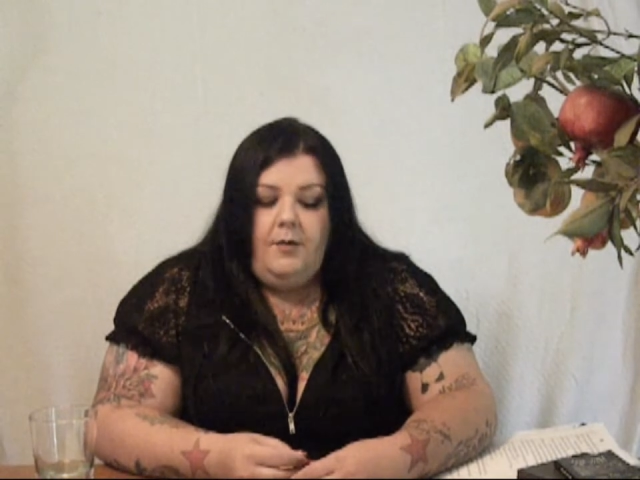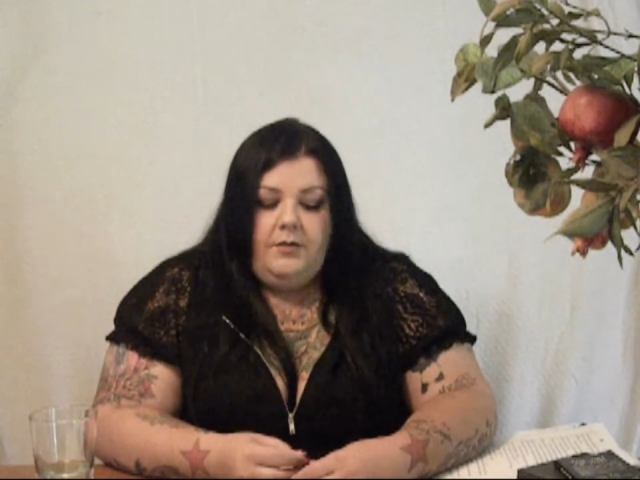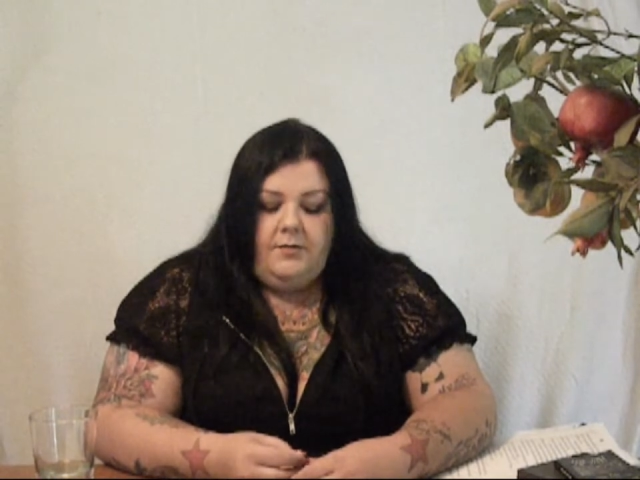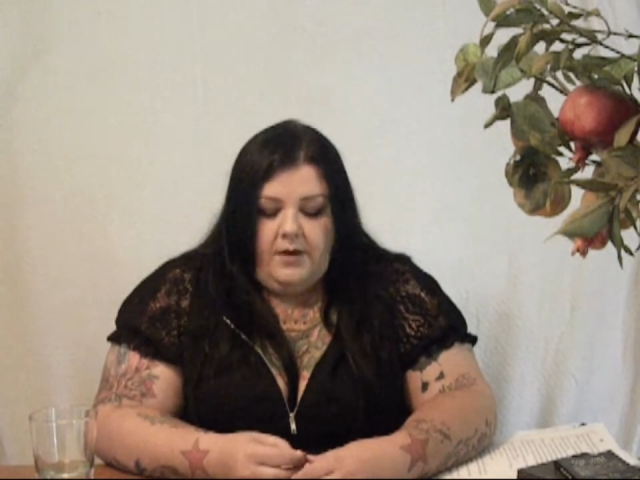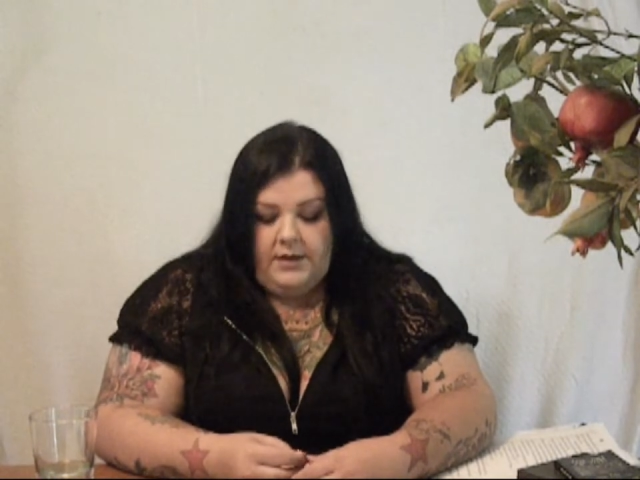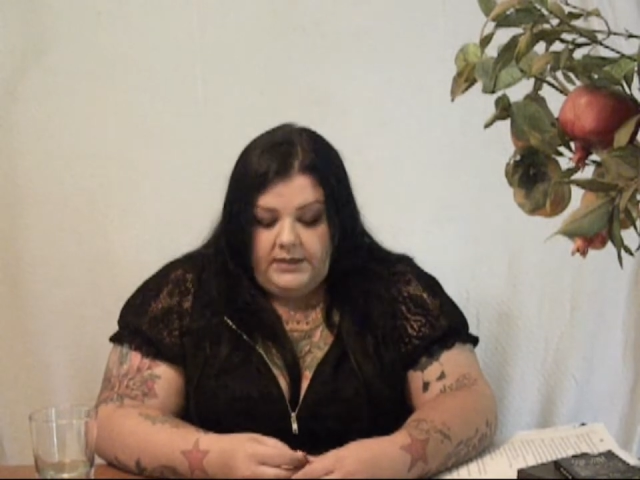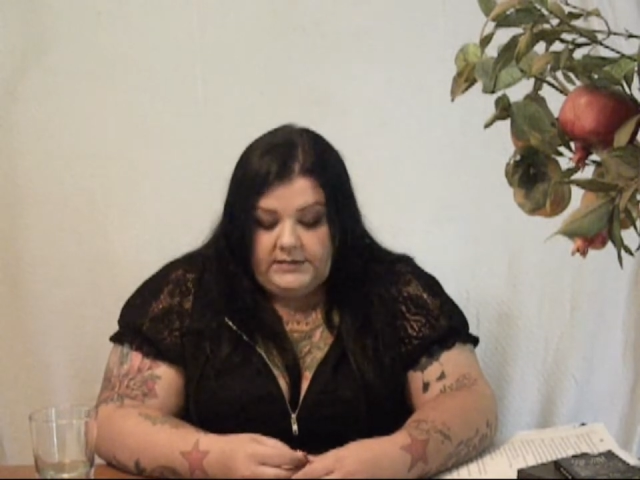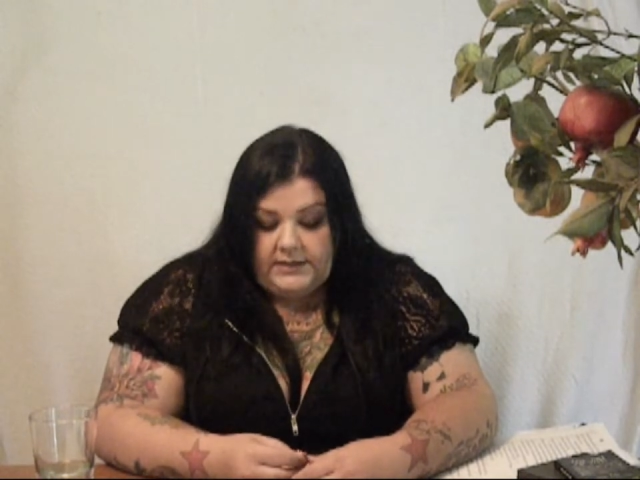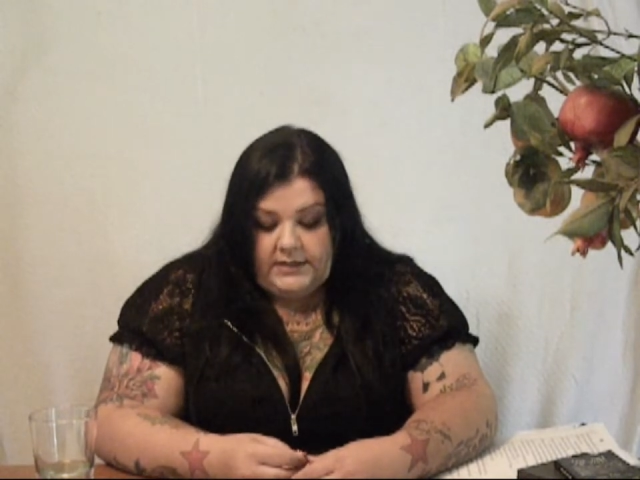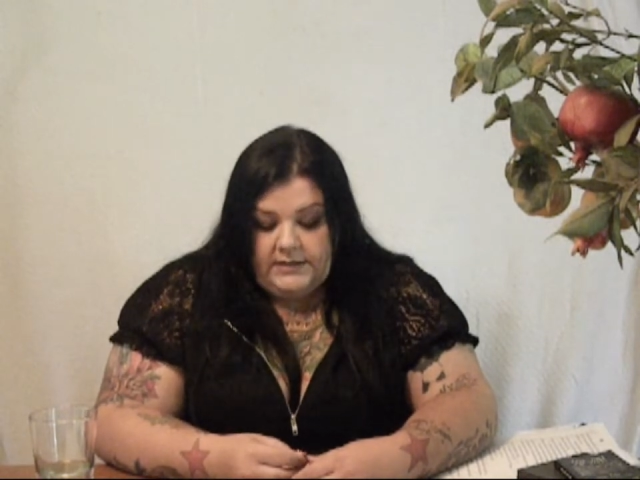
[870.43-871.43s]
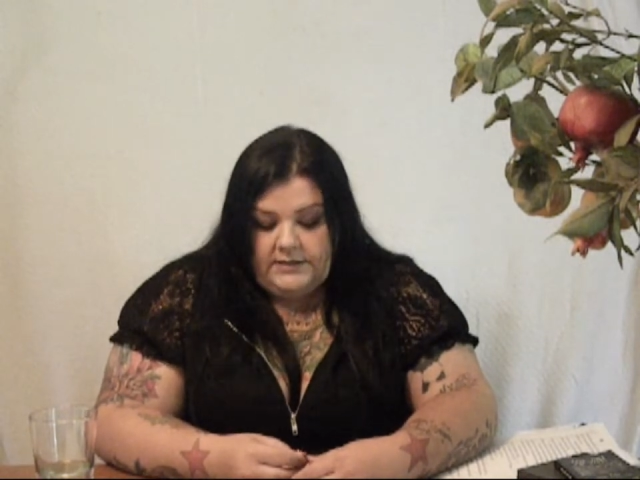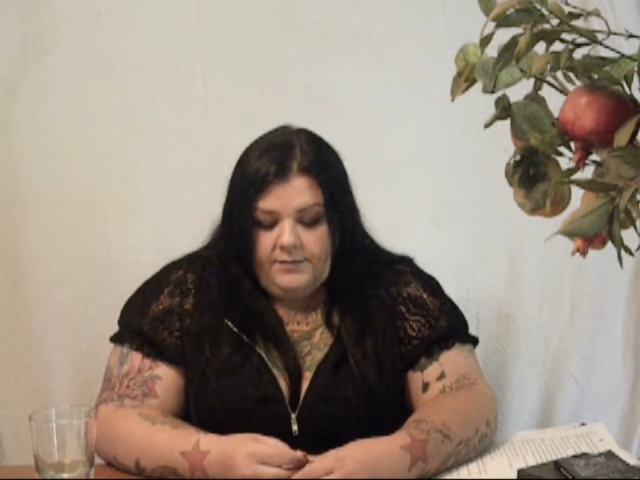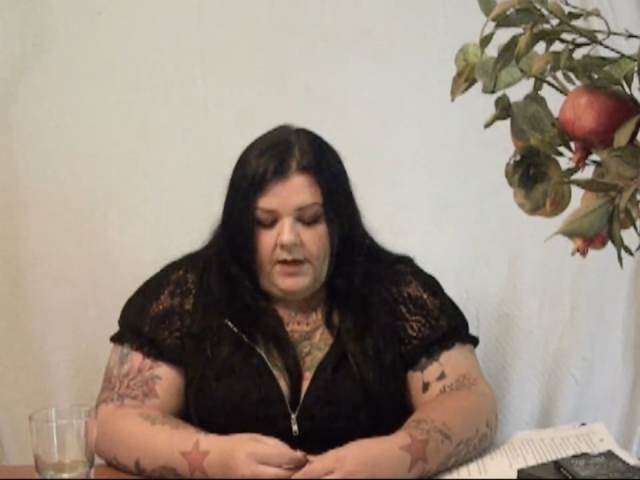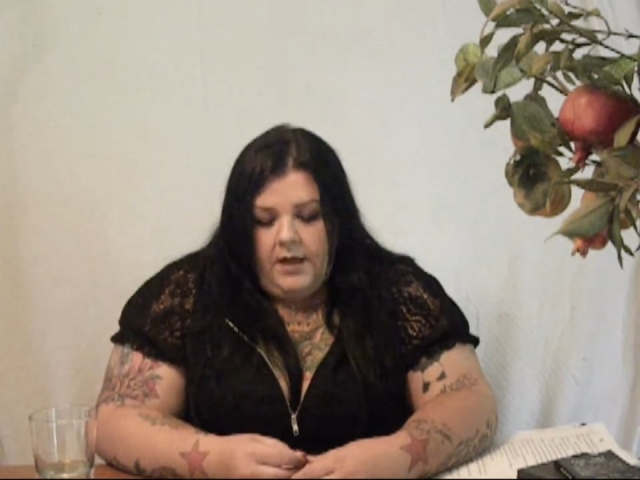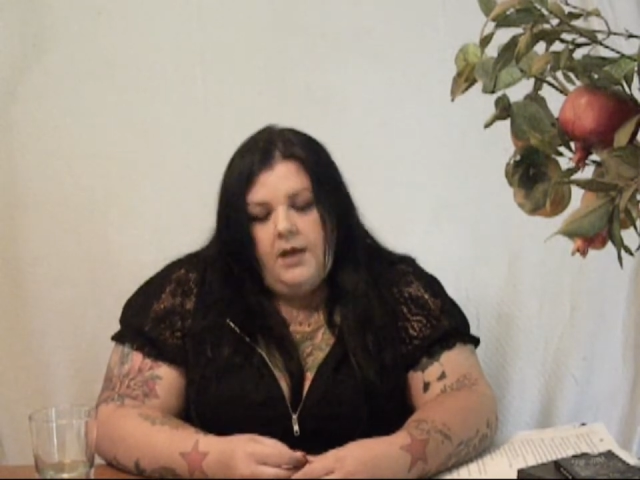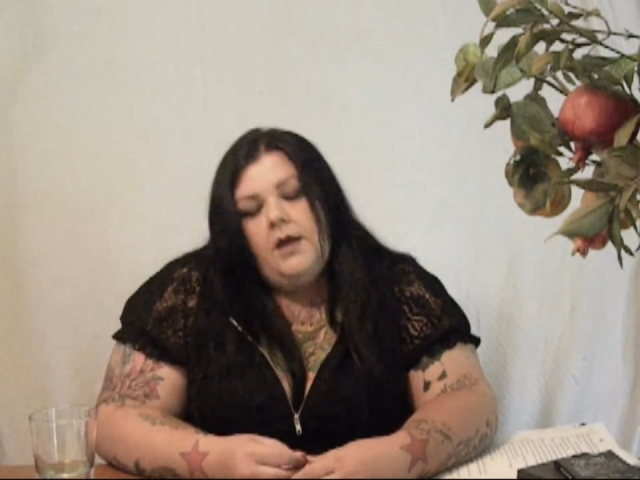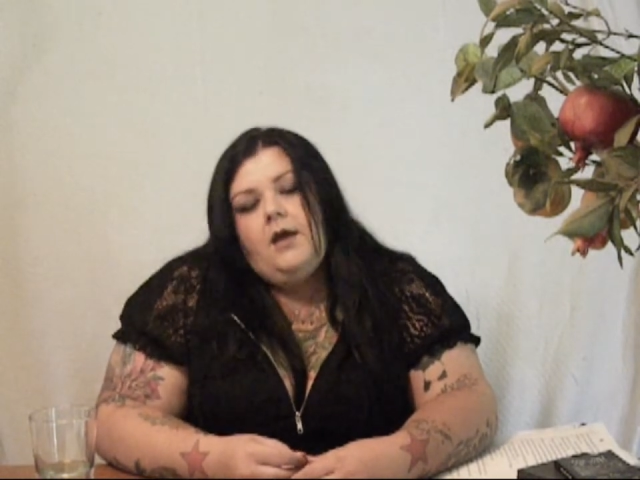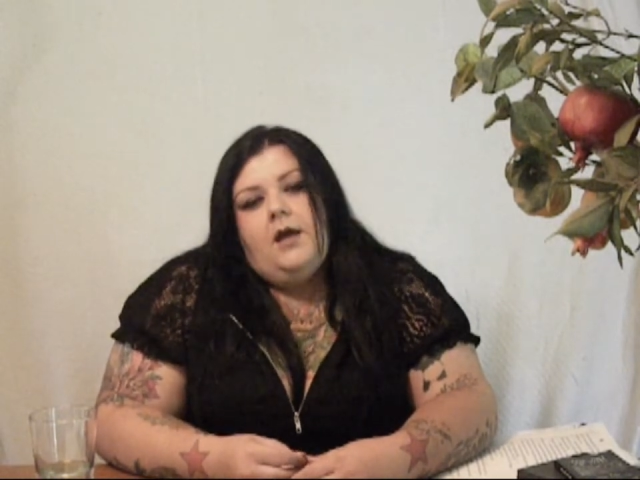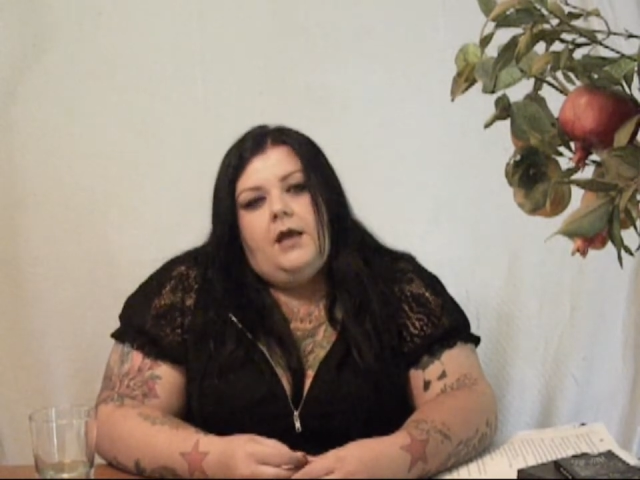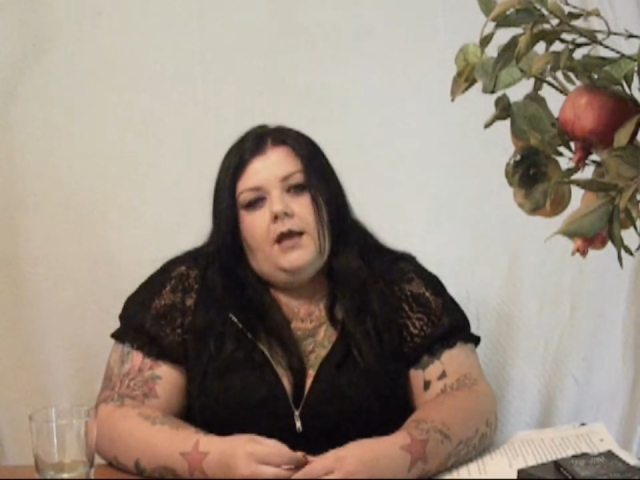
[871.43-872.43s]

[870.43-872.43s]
a couple of parking tickets, but